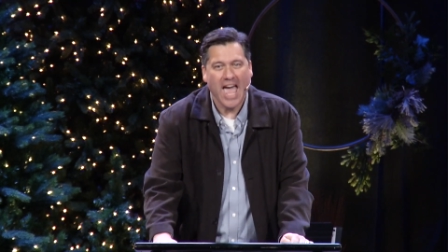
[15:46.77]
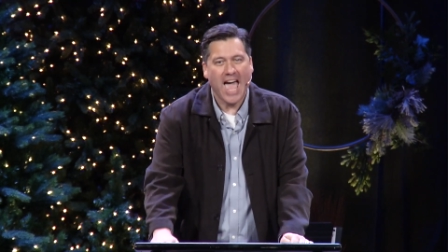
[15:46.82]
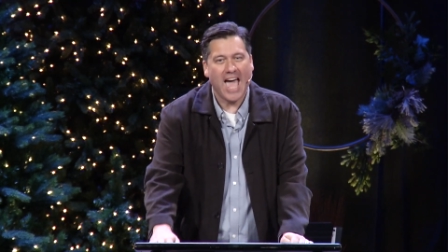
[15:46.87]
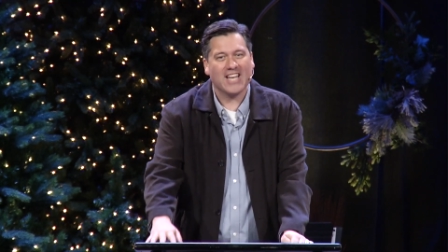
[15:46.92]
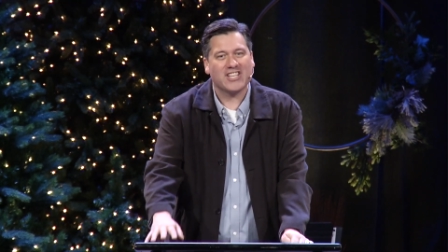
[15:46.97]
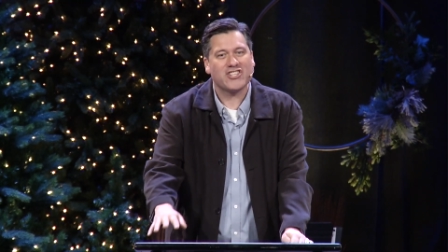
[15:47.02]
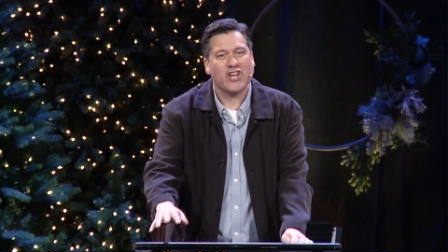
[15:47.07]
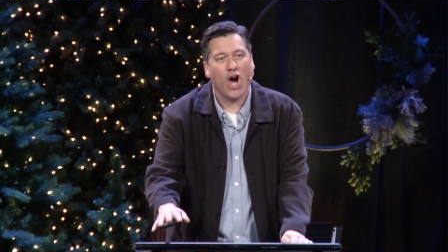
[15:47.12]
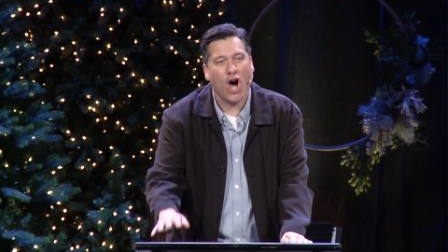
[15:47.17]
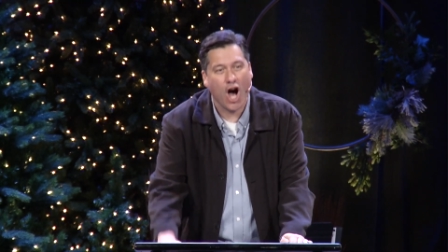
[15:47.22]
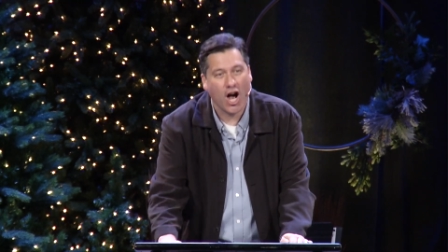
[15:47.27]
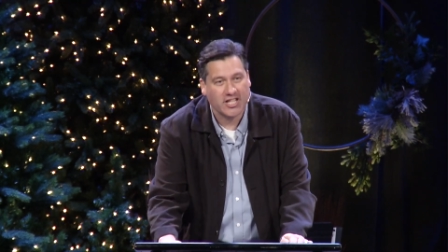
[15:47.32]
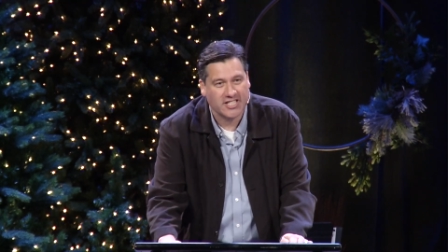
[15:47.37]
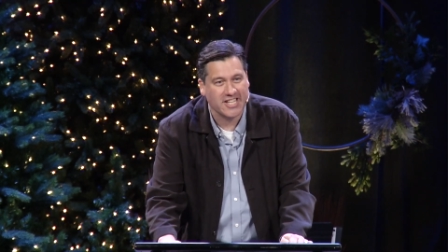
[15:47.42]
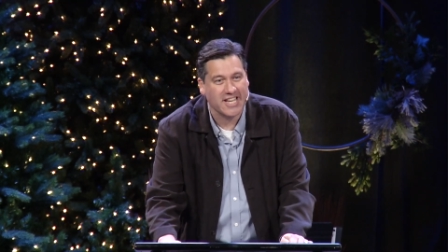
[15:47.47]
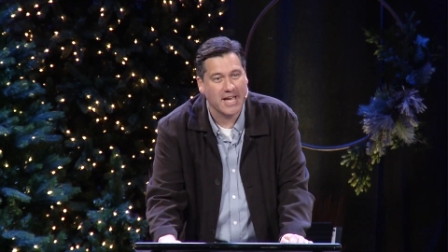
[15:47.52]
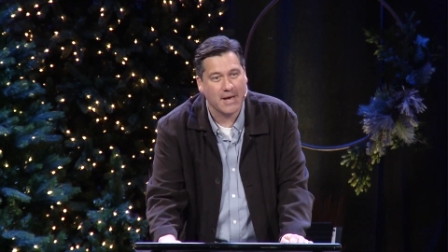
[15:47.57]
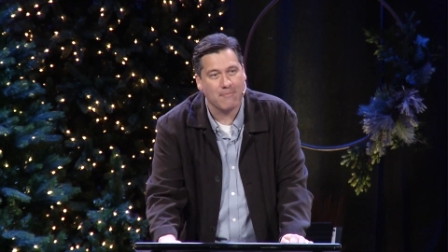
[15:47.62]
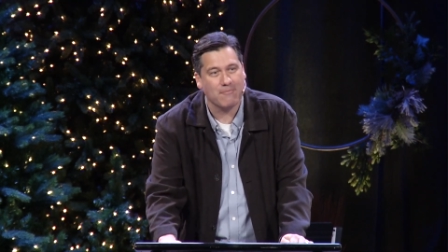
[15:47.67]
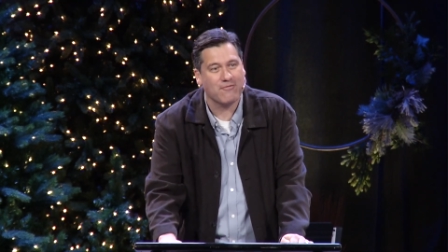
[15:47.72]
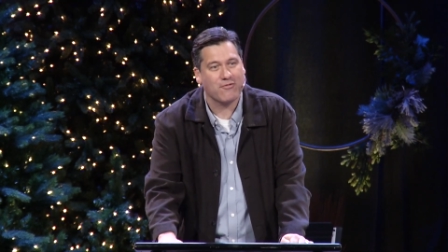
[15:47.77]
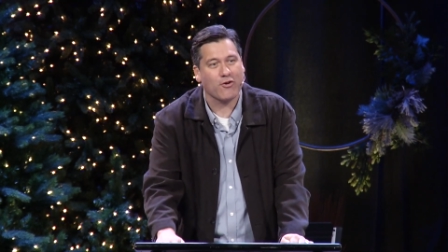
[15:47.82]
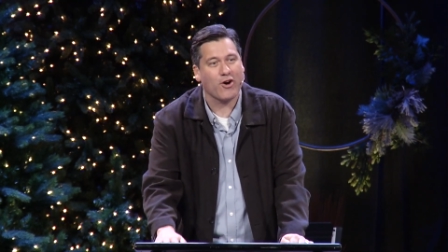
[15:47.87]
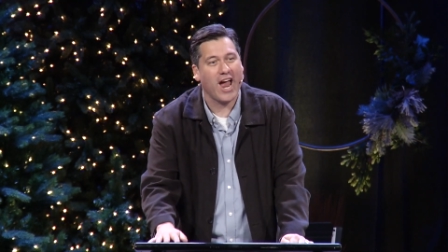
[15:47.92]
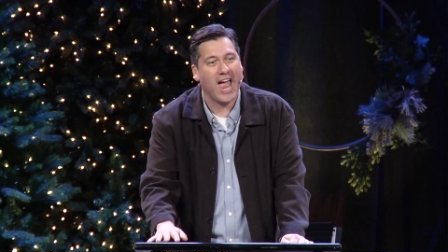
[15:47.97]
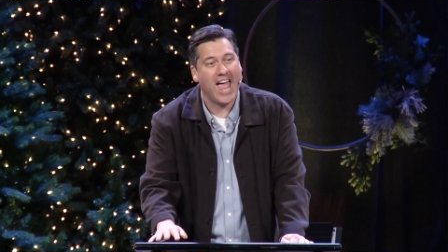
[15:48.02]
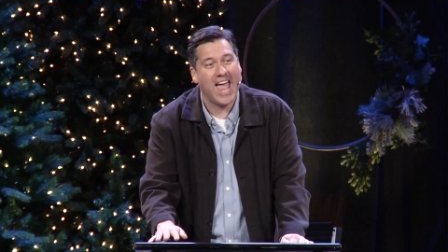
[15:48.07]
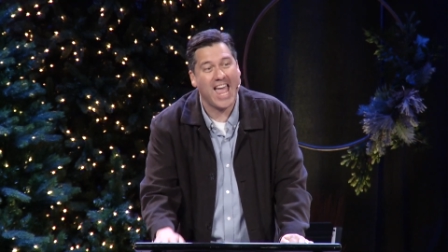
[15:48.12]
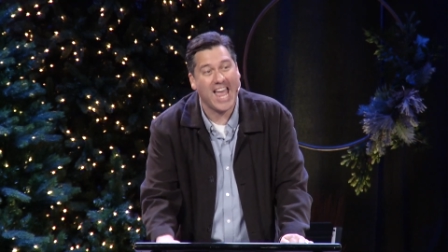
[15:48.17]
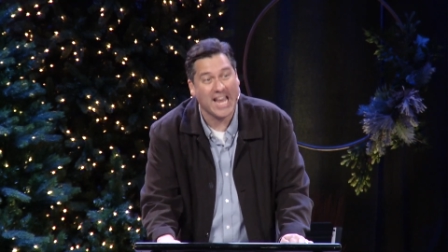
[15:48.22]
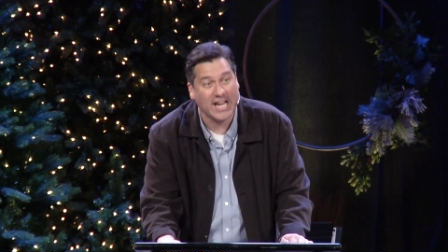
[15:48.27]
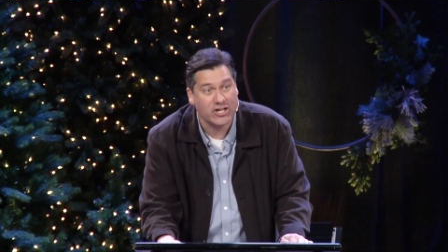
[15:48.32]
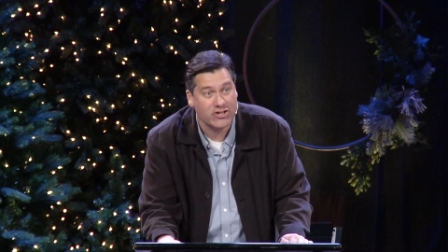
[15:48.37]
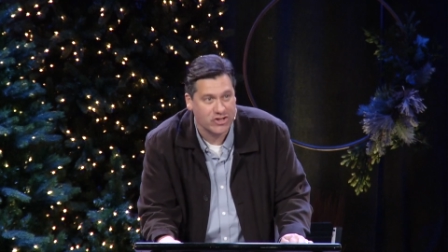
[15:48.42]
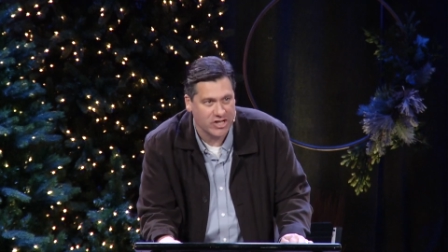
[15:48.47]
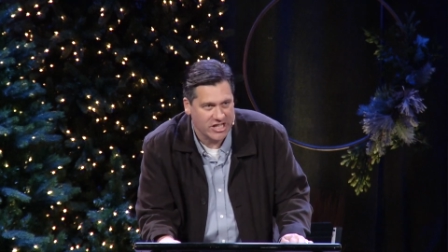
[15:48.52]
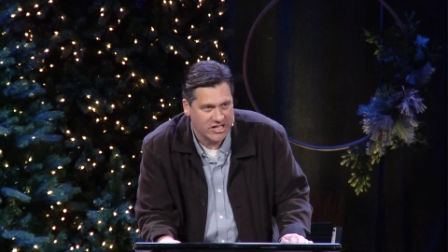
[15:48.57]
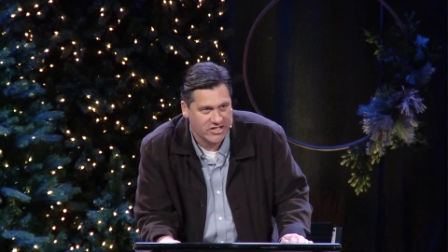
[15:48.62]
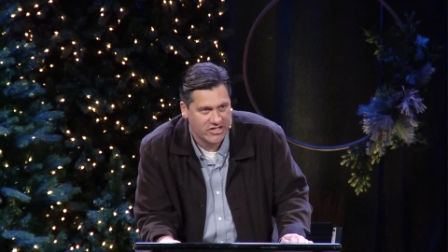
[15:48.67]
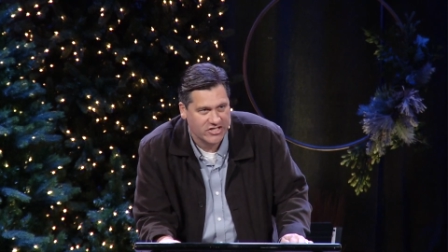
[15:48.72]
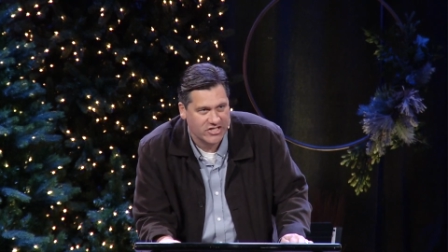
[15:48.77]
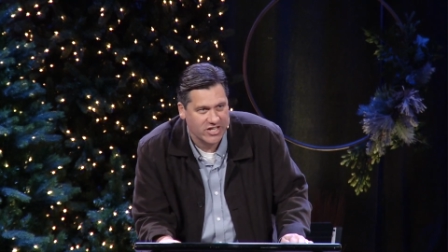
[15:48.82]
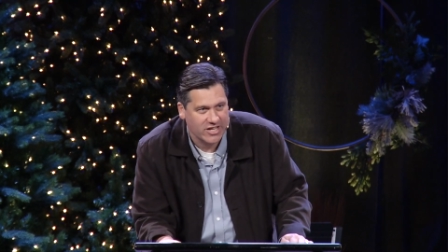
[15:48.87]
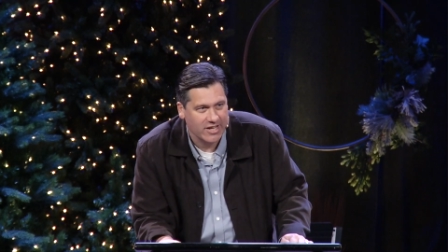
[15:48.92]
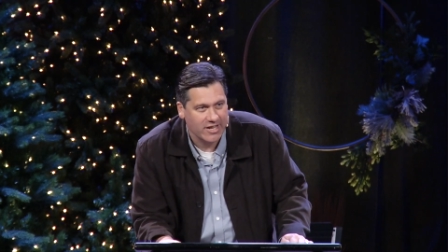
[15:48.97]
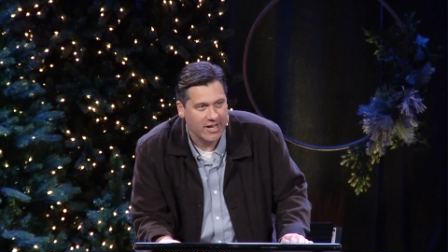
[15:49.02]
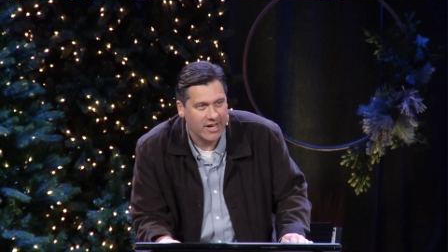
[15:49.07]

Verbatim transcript: and talk to him for ages,